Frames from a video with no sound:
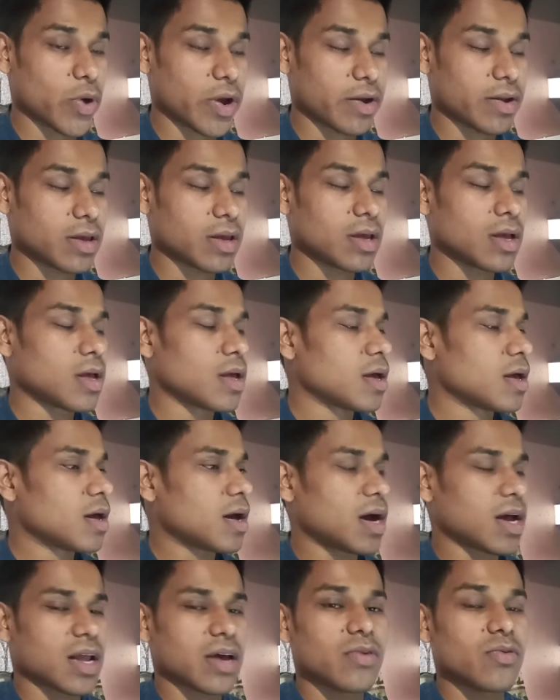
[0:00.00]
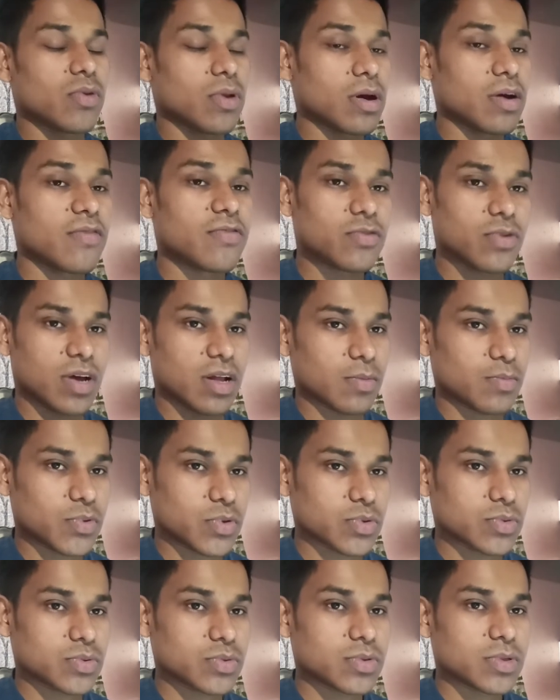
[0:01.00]
query and I would love to
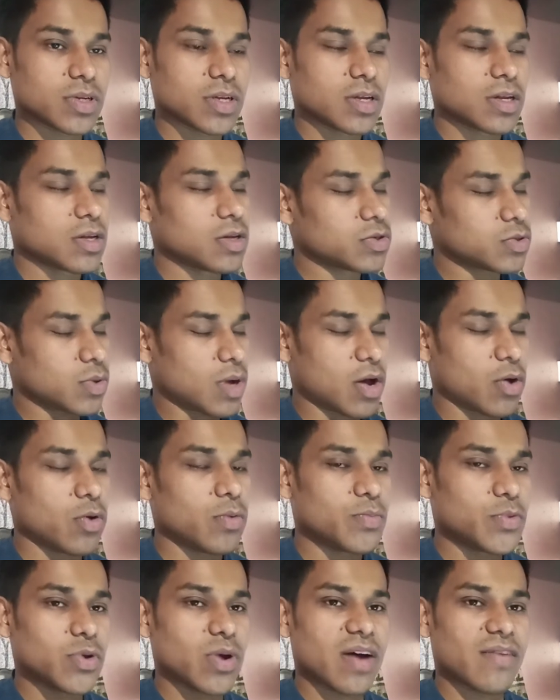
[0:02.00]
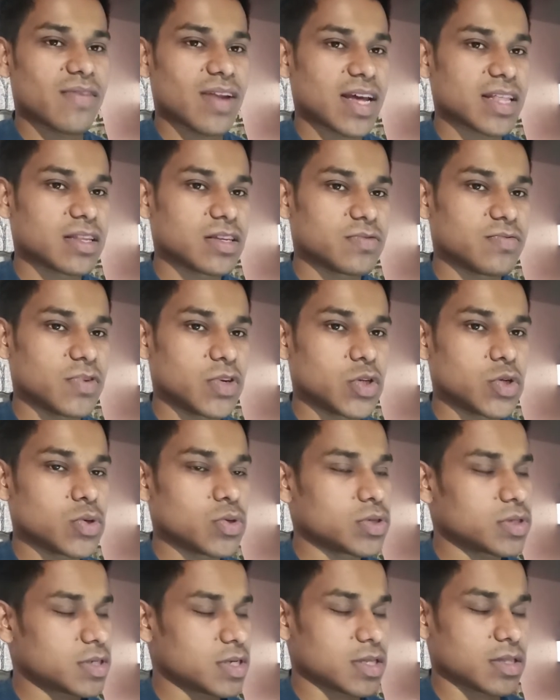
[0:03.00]
help you. So I hope you have liked this
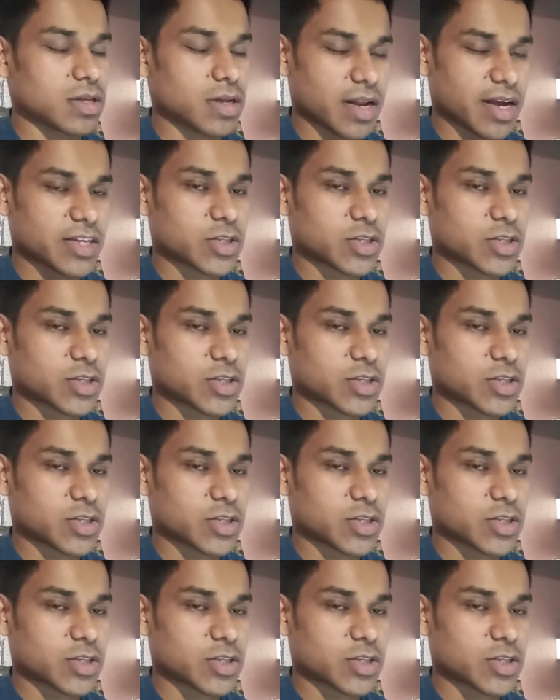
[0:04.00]
video. See you in the